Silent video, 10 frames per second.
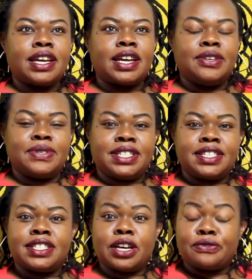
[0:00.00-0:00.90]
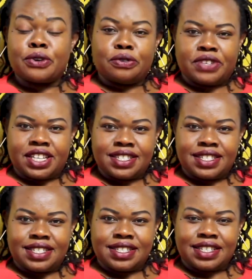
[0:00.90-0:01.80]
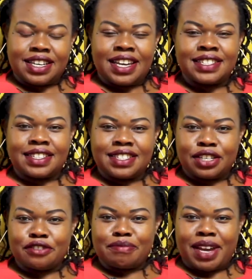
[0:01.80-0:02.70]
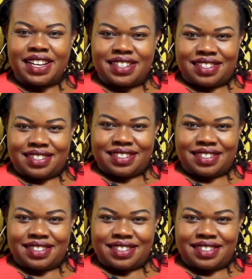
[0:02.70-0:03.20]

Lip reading: You see, self confidence is a state of mind.